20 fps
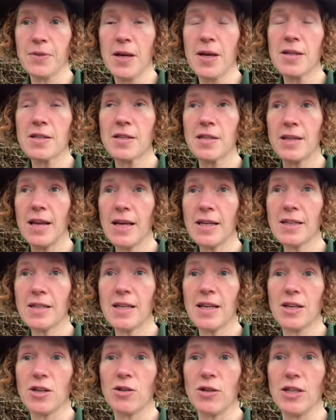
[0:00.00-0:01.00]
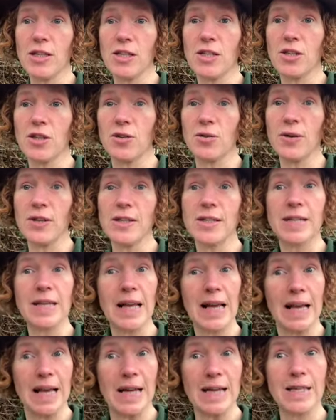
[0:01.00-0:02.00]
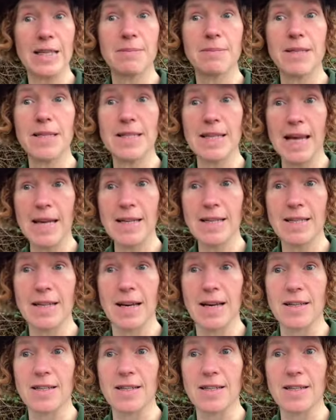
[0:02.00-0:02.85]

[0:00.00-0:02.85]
So the next thing you need to do is to collect some data.